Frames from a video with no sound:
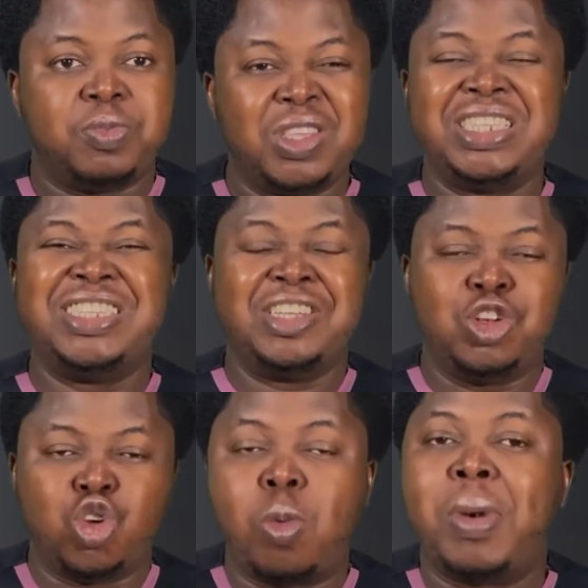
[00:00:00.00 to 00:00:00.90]
This is
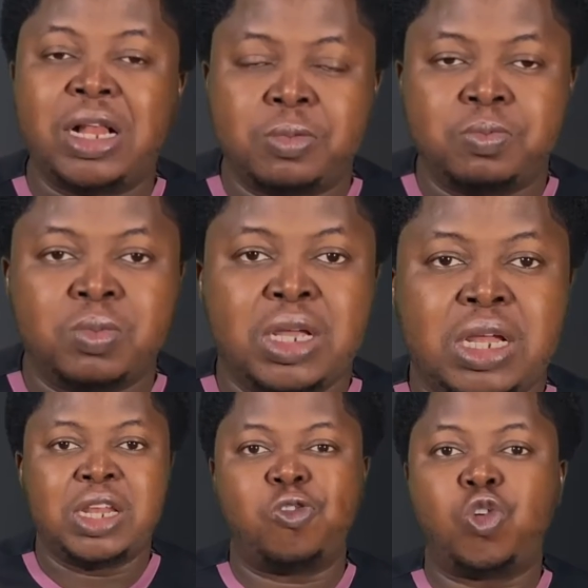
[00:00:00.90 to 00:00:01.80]
normal.
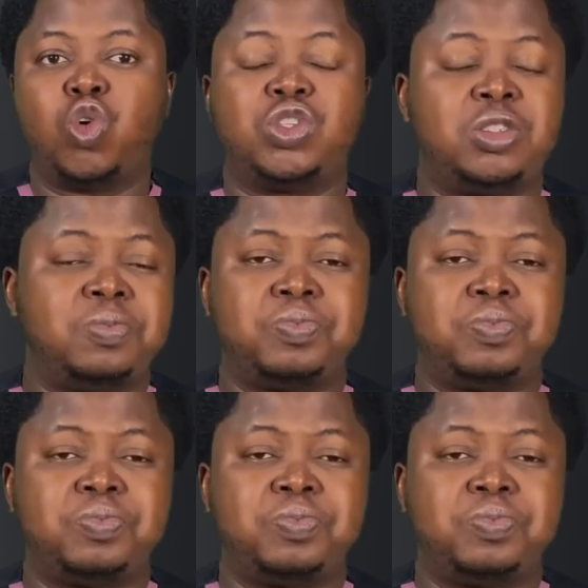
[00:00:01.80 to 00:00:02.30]
Now, of course,